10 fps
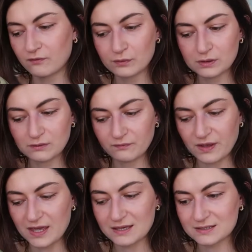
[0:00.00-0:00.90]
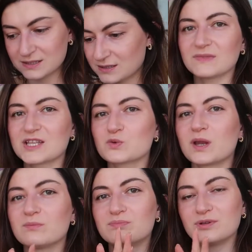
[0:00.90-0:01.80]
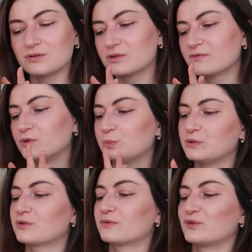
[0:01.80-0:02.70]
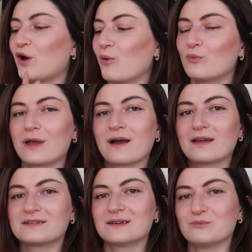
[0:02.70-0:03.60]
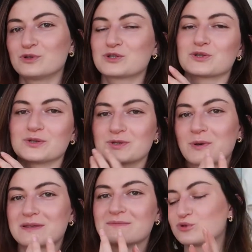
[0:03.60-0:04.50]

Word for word: full face that's one beautiful beautiful homeware item which is also a,